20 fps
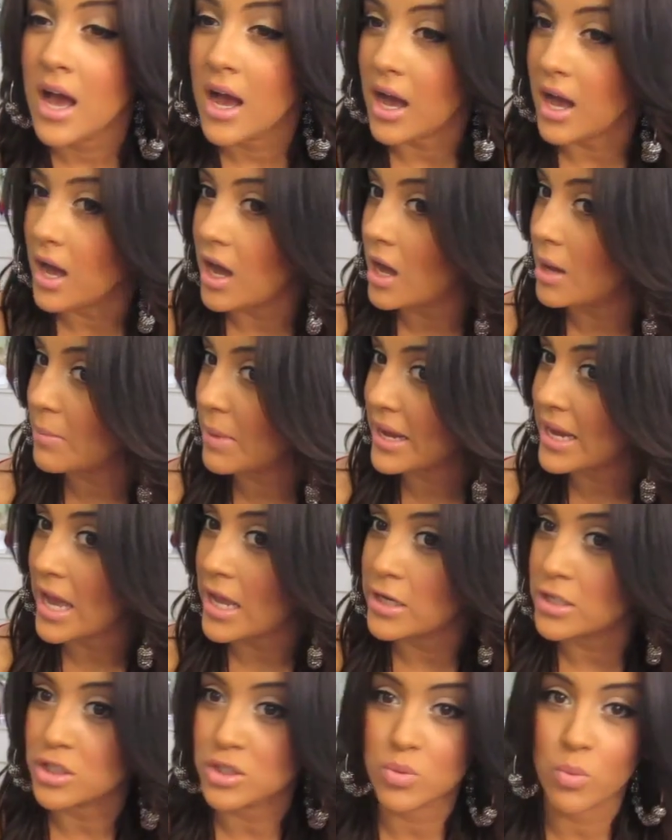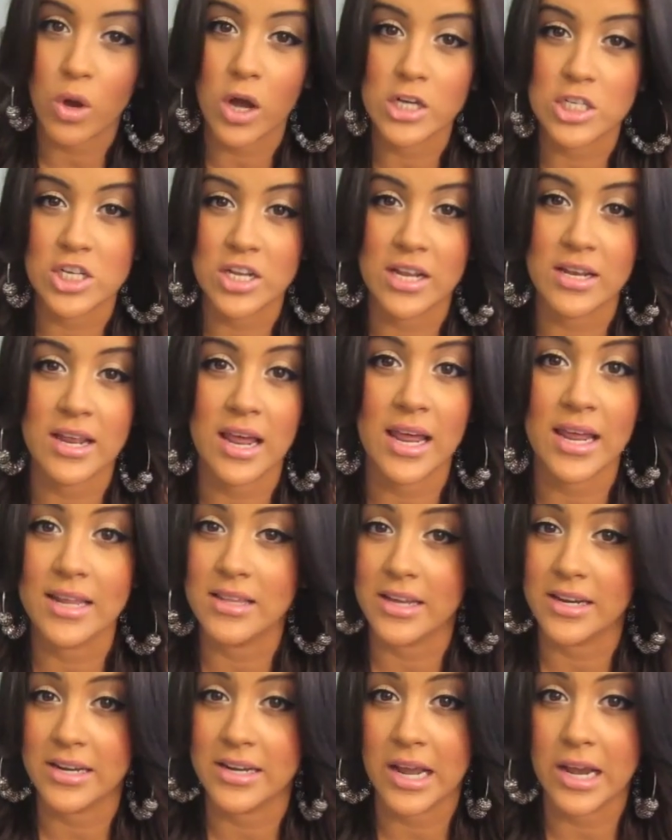Um, I kind of just wash it at night,
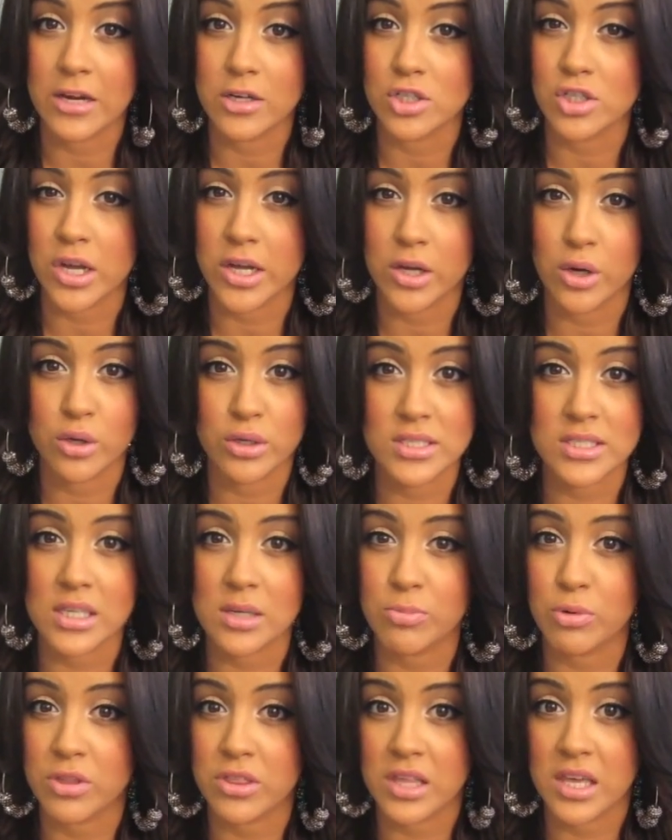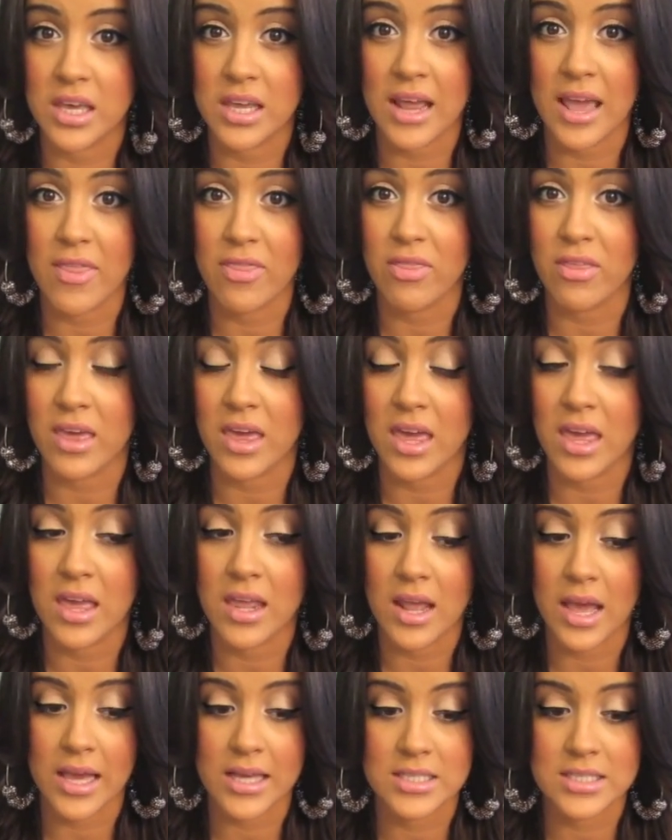let it air dry, go to sleep with it, and then
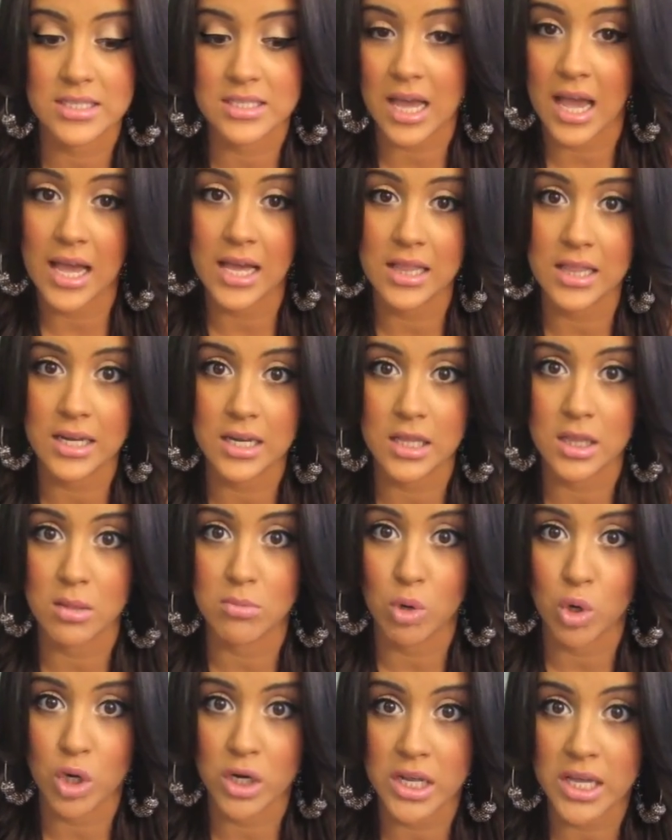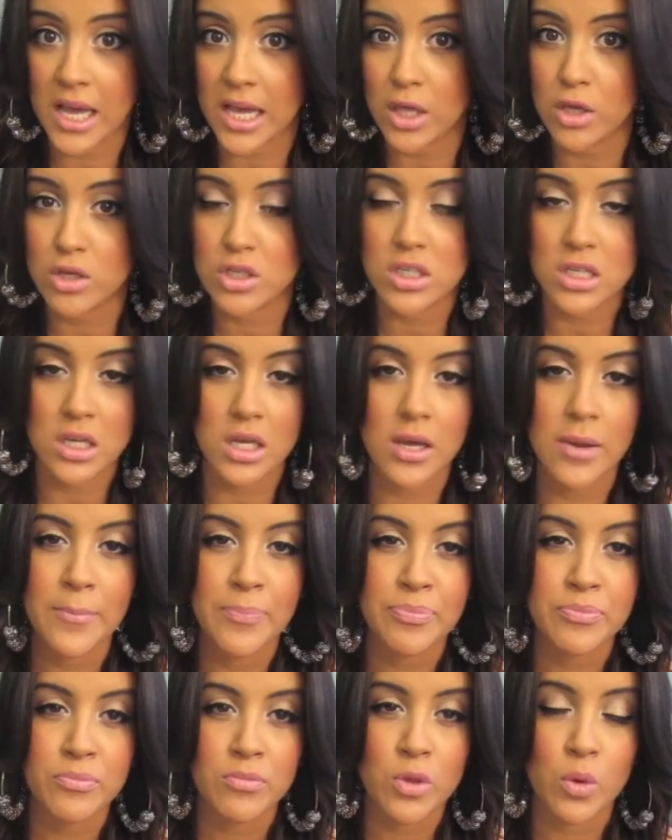I style it in the morning. I usually,
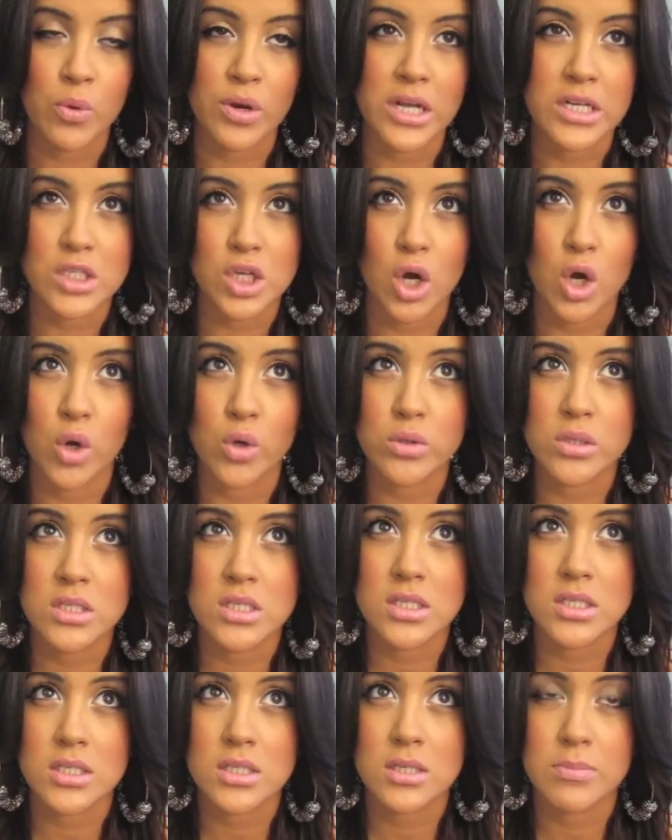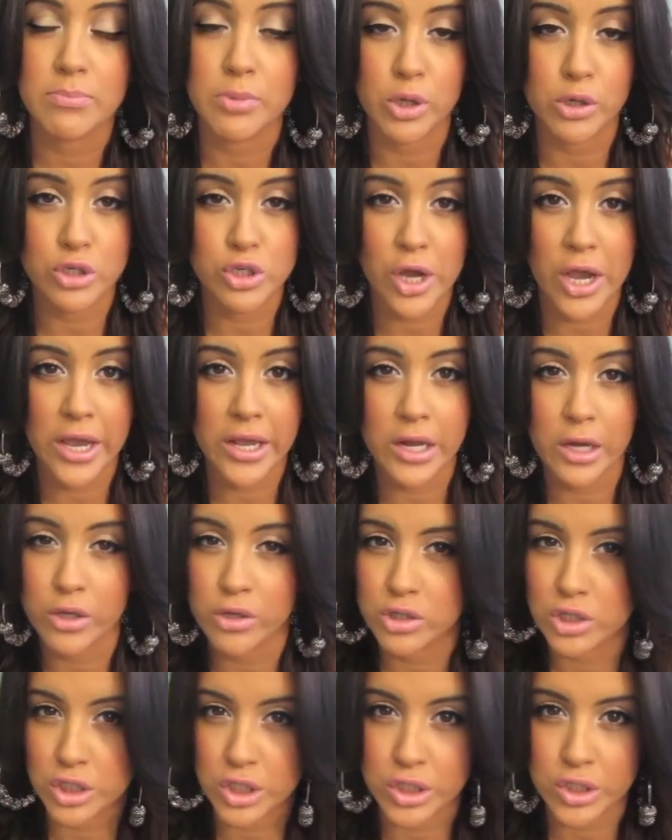when I don't blow dry it, I'll
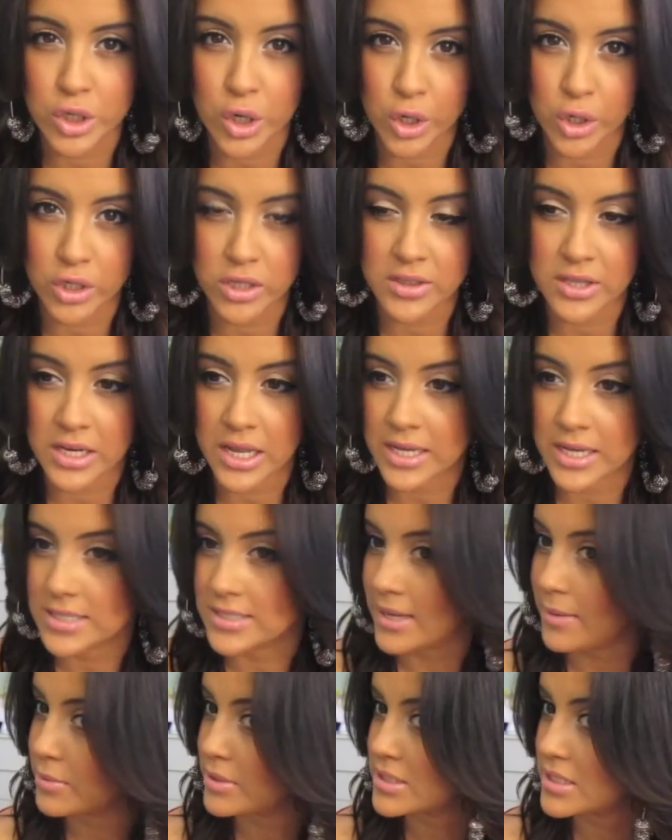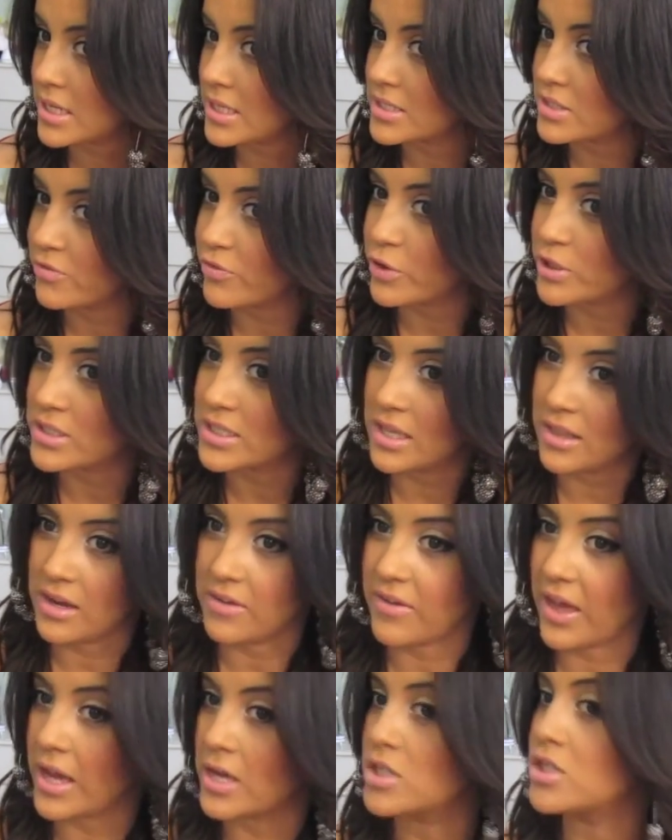usually just curl it the next day, but today's the first day that I've
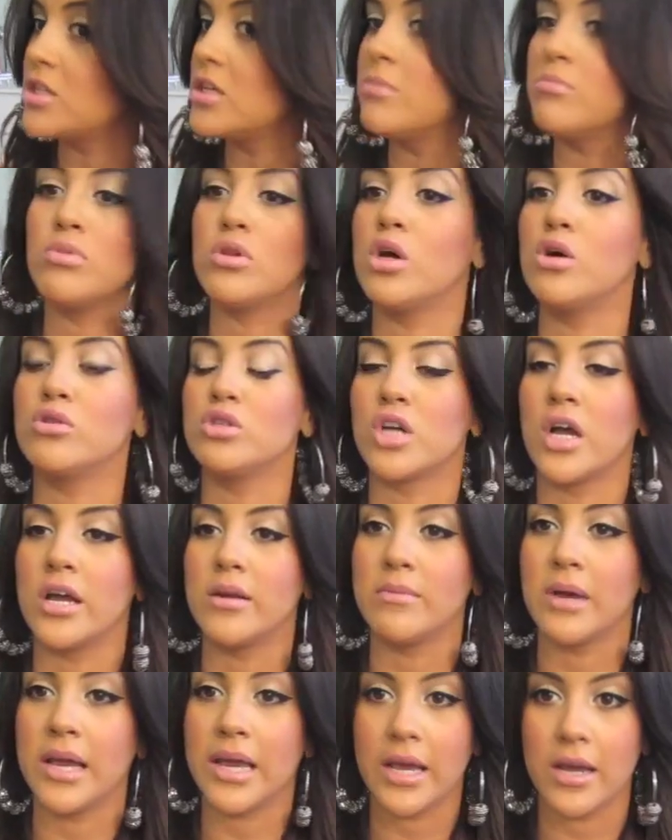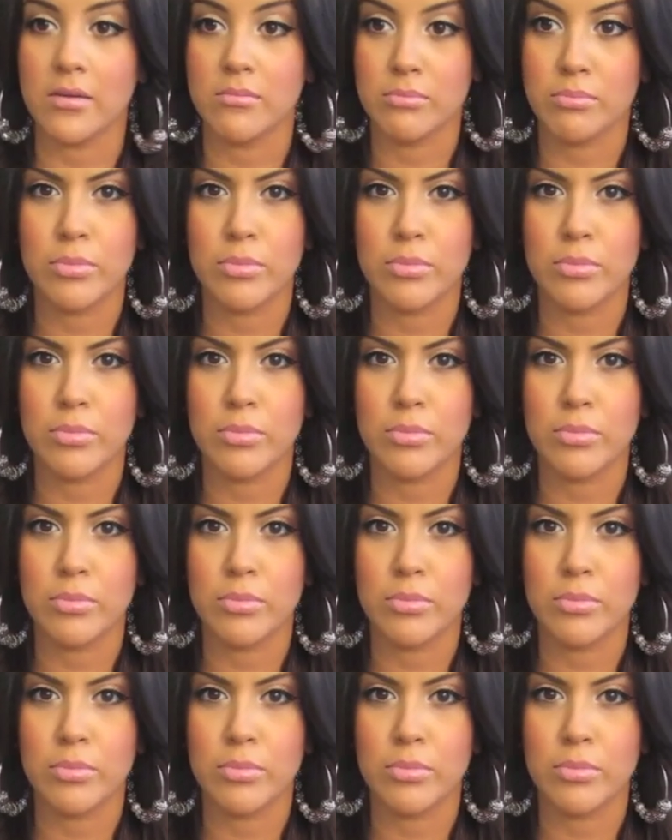actually blow dried my hair.